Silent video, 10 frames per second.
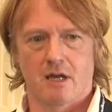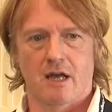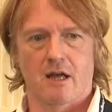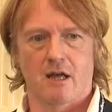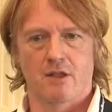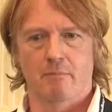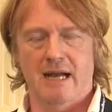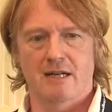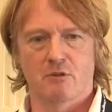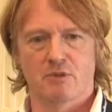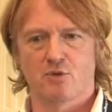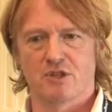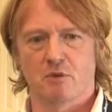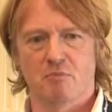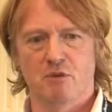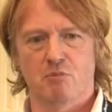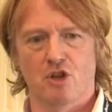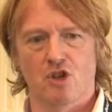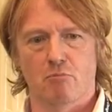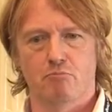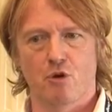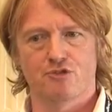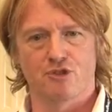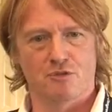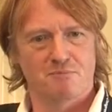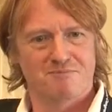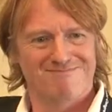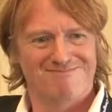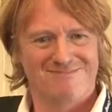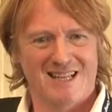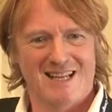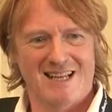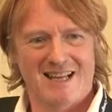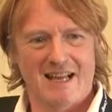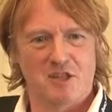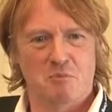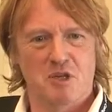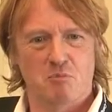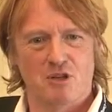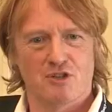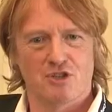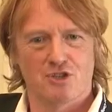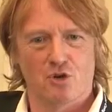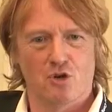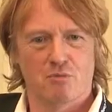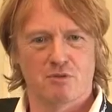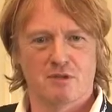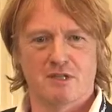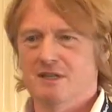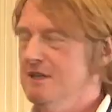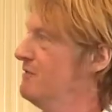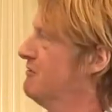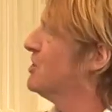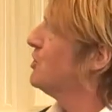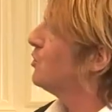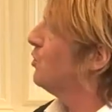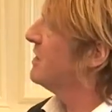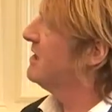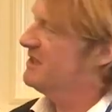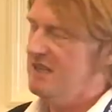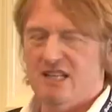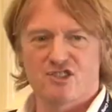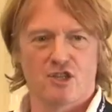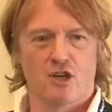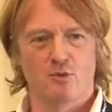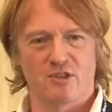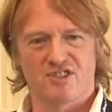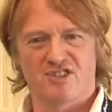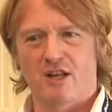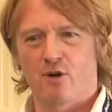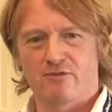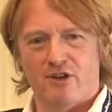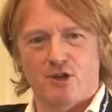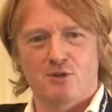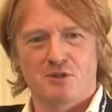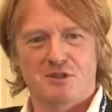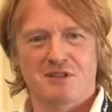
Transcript: The battle between the people at the bottom and the people at the top. Richard Dawkins, let's go with a salvo.